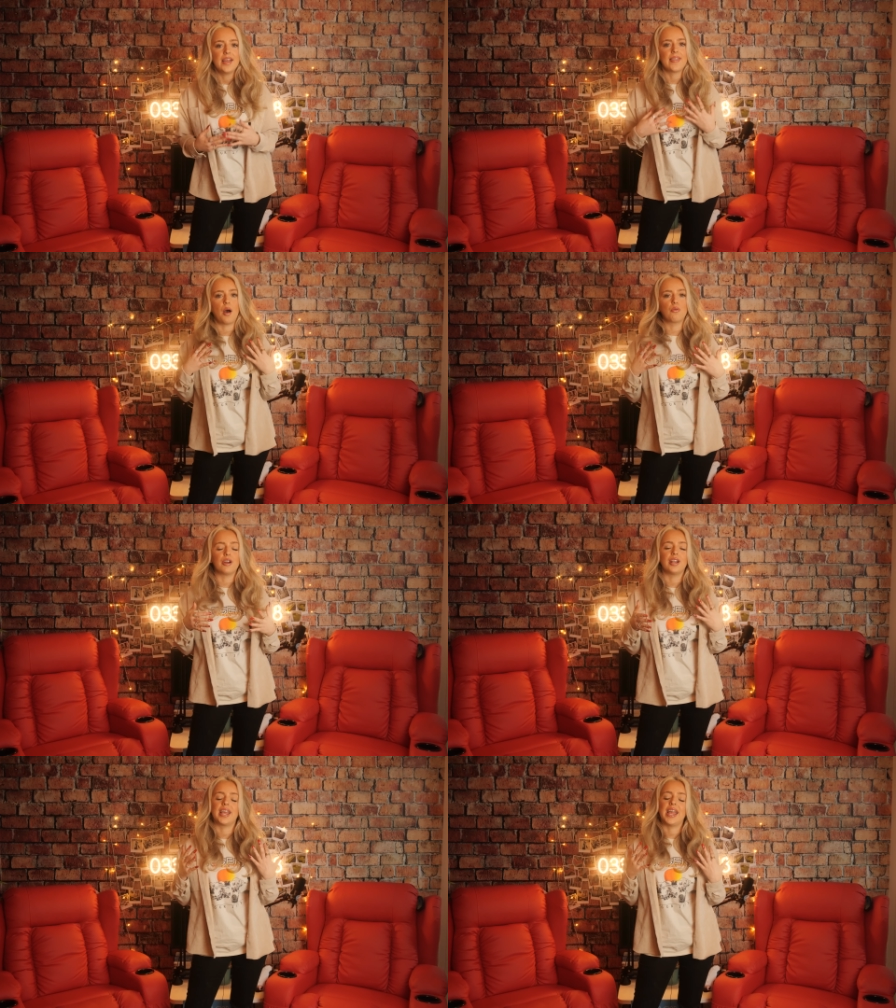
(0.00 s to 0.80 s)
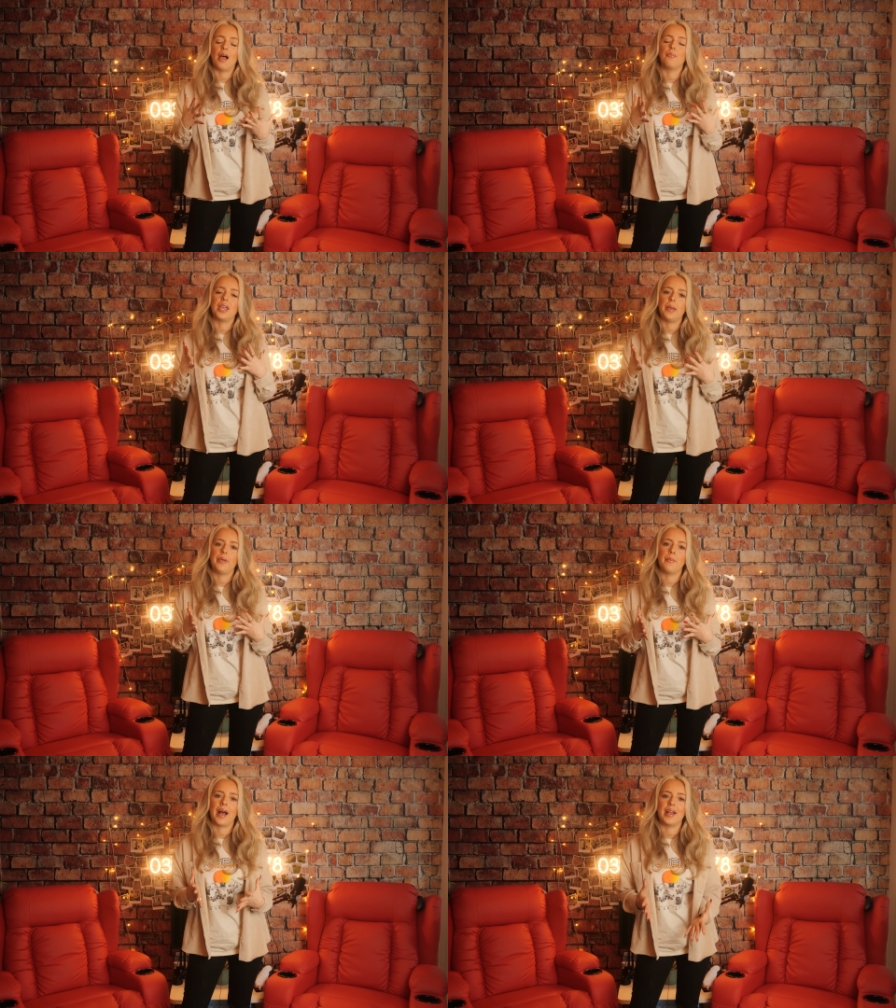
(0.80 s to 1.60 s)
That'll really help
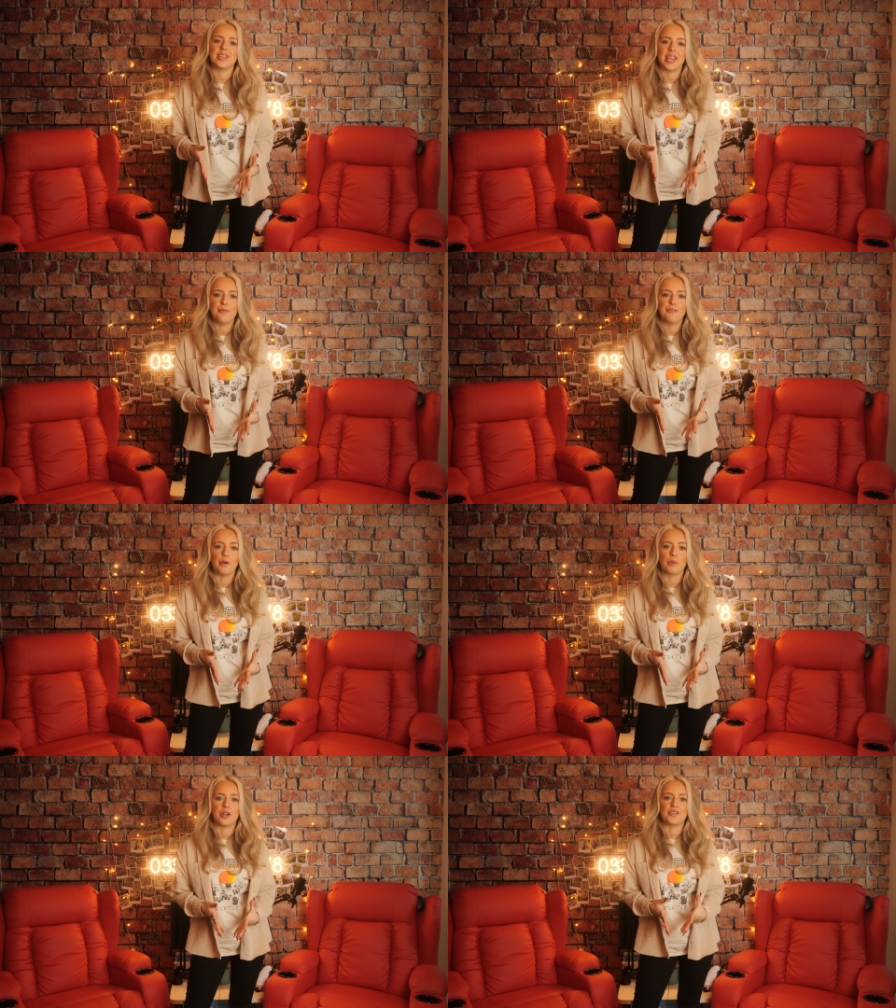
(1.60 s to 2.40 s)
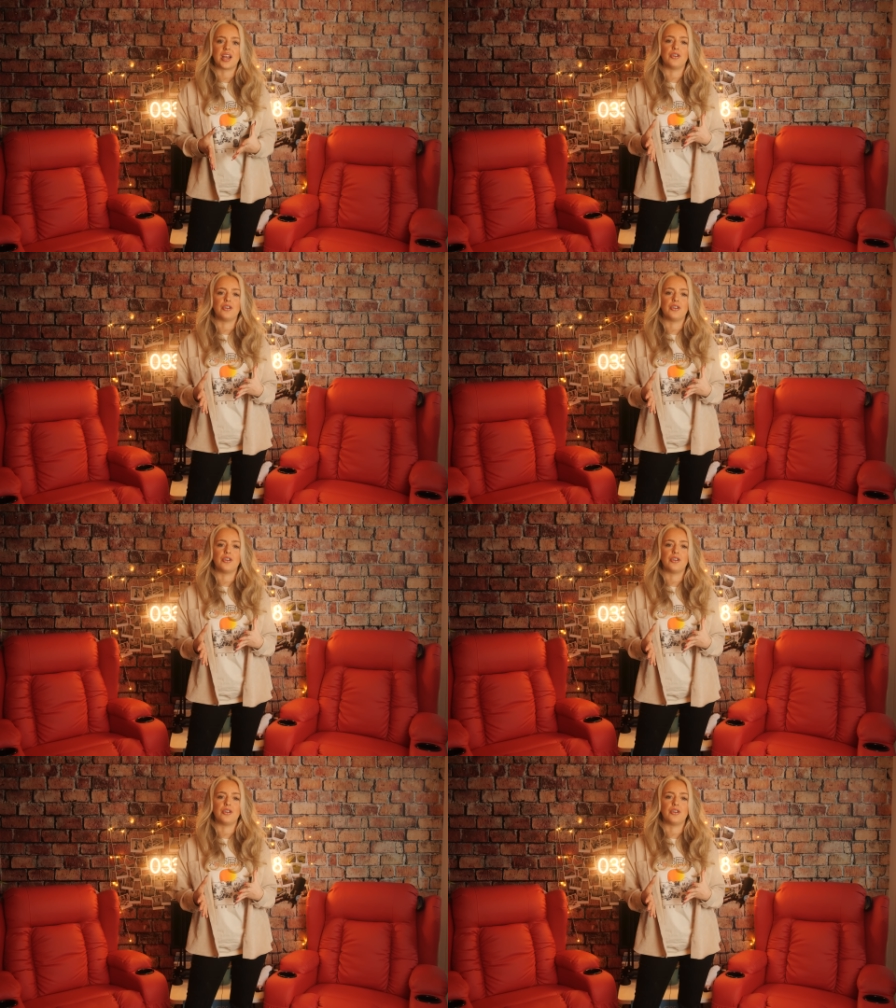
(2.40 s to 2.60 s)
keep your mind in focus